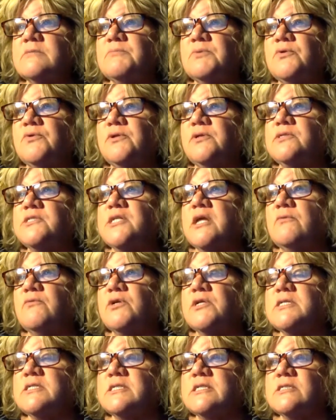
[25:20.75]
both on your side, were
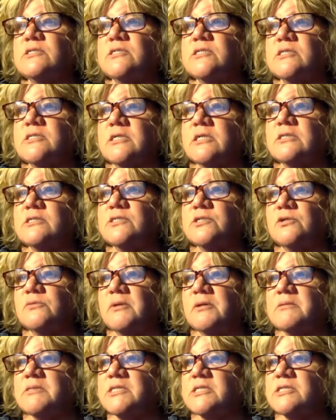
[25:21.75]
concerned
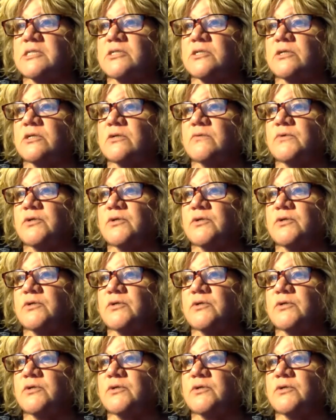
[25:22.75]
about my sister.